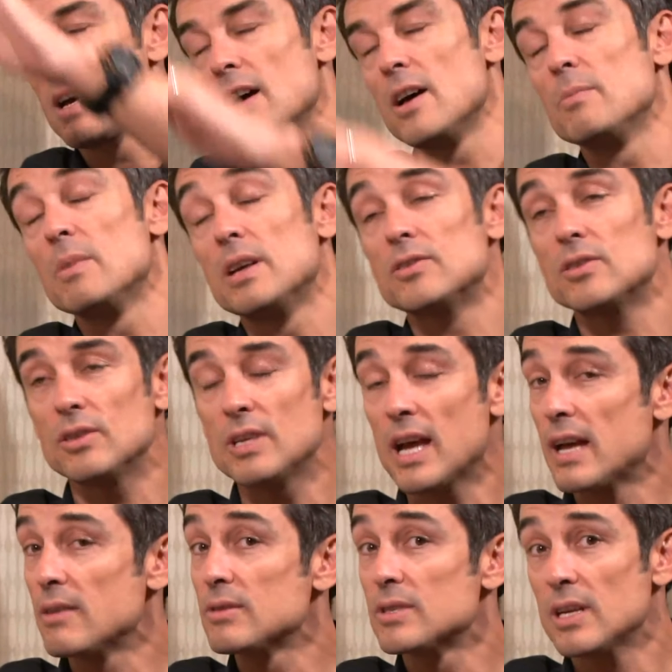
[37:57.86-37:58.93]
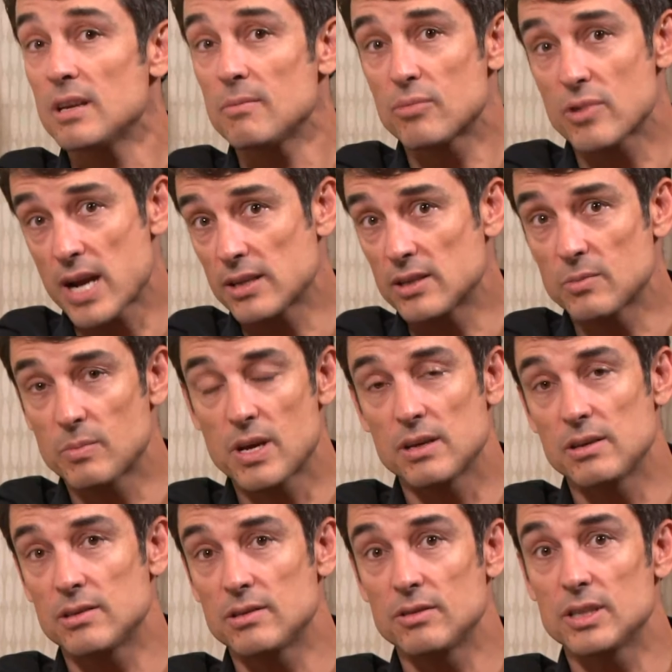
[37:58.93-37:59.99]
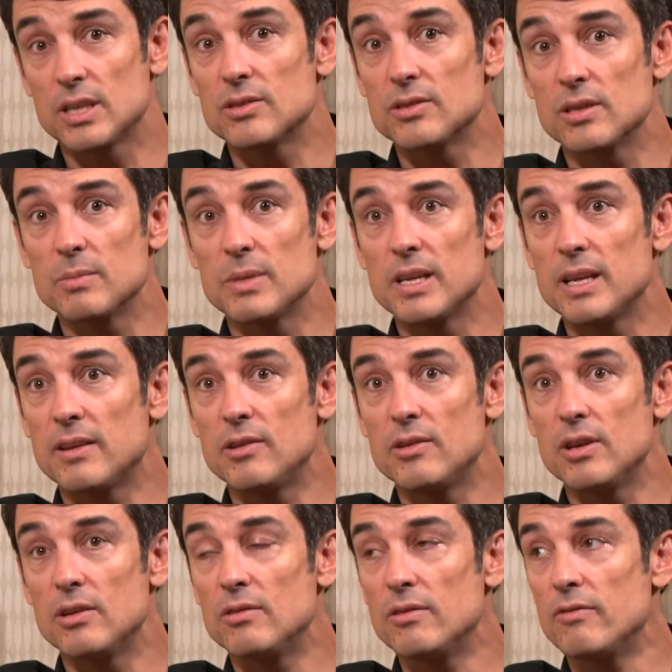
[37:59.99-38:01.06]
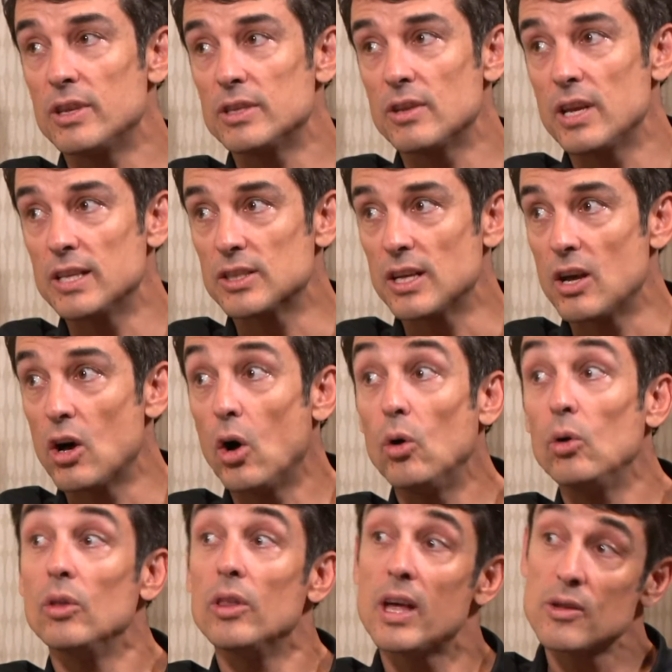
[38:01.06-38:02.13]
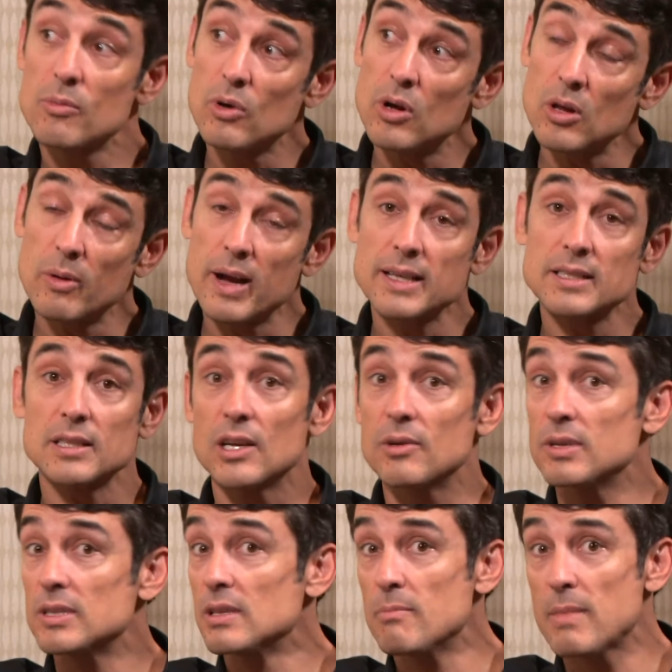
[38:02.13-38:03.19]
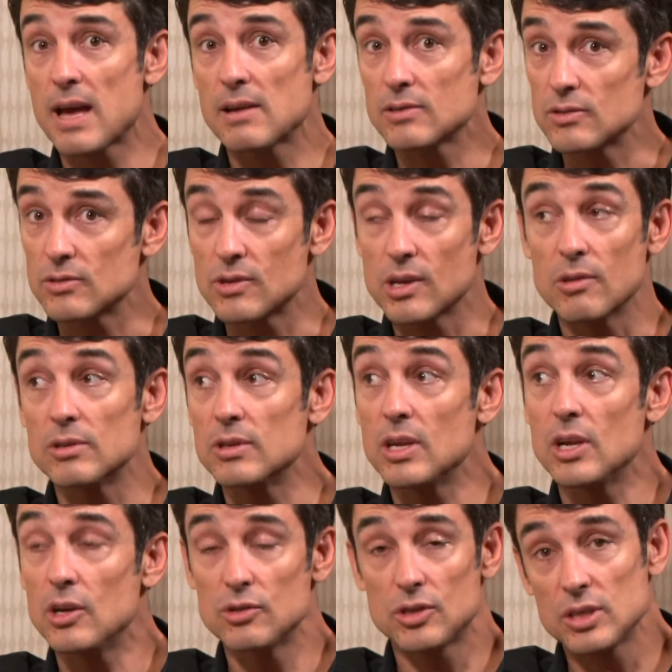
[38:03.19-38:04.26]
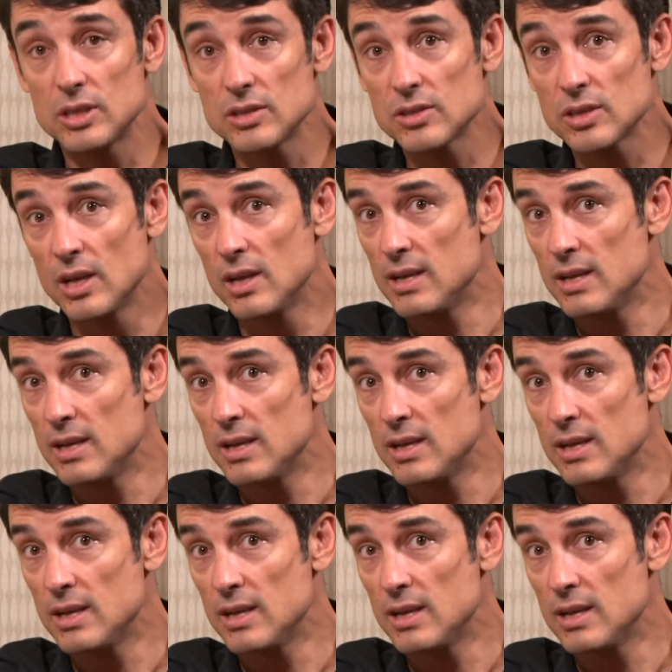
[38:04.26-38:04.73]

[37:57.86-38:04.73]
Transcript: And so I would say practice partners are essential. I mean, it's a whole nother ball of wax to go into the mountains or to go into the oceans